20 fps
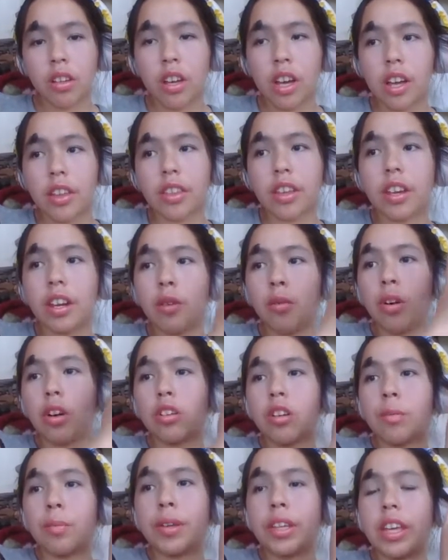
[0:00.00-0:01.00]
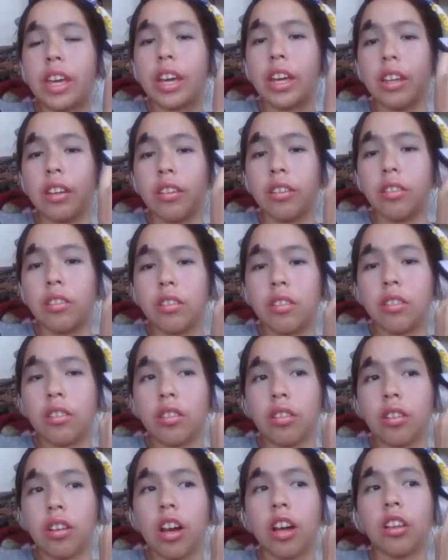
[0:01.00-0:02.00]
And then I woke up again.
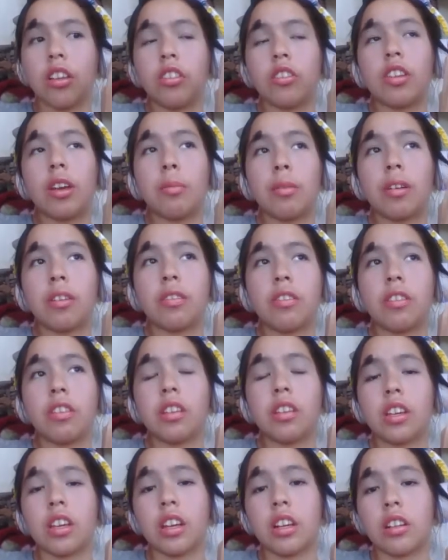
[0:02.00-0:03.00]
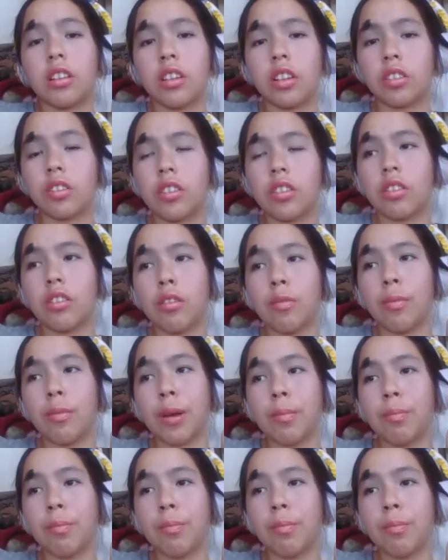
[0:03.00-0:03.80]
I looked at my ceiling, looked under my